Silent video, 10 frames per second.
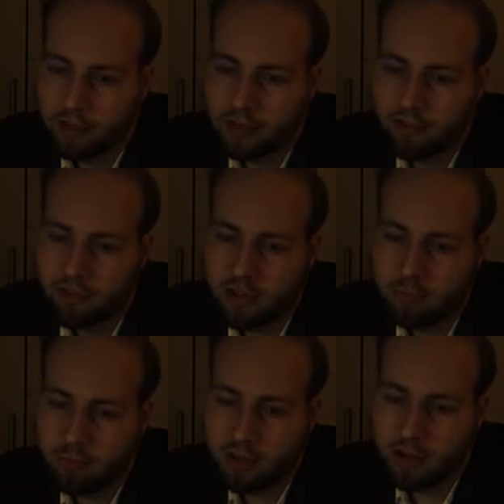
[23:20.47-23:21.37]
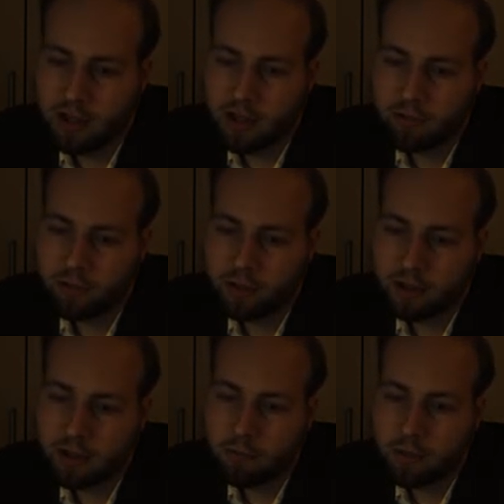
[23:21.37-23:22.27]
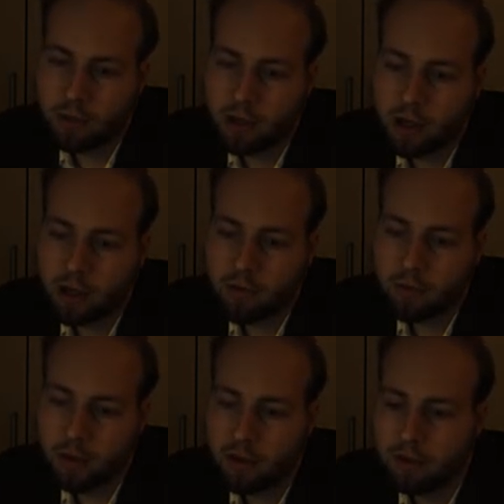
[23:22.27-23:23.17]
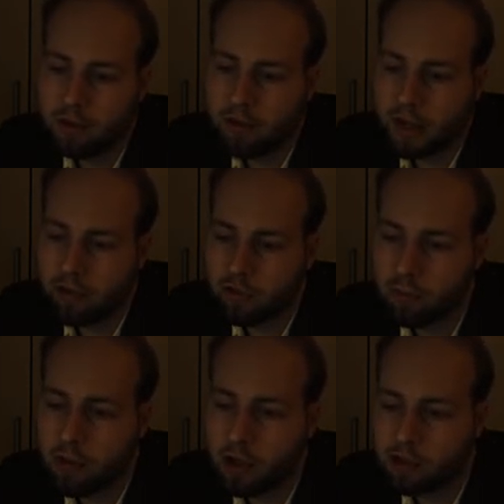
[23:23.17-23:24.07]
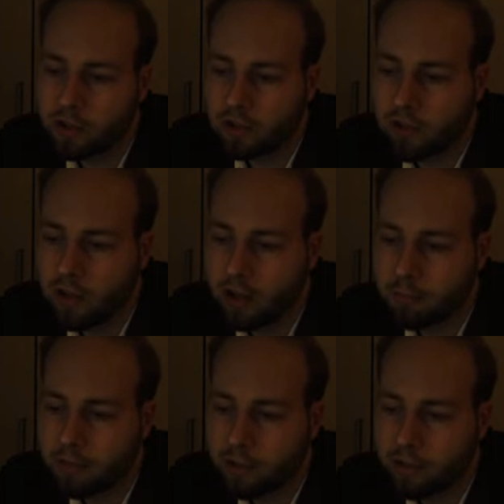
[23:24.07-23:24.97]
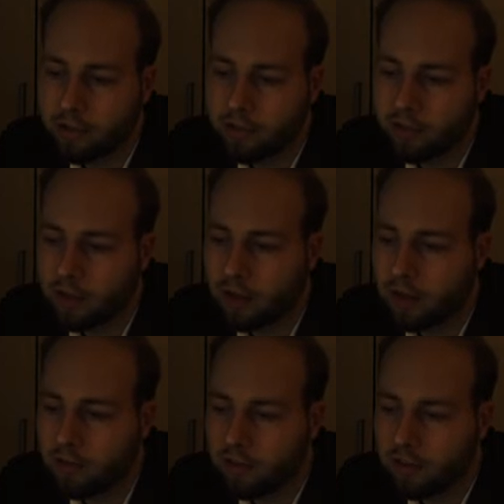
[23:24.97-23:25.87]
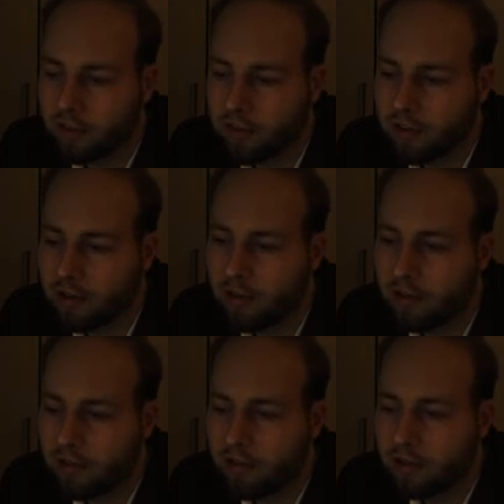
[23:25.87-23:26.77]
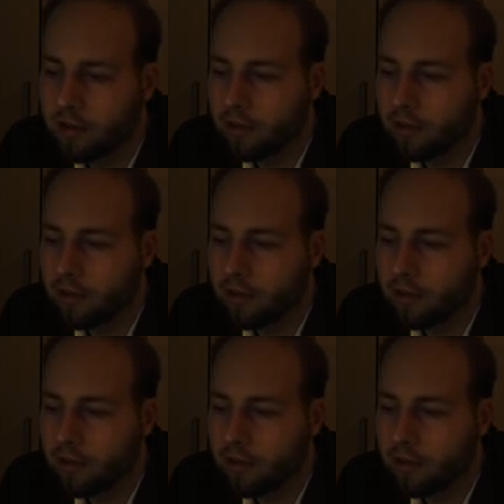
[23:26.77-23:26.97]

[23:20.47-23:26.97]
It seemed infinitely more alive than the actual Martians lying beyond it in the sunset light,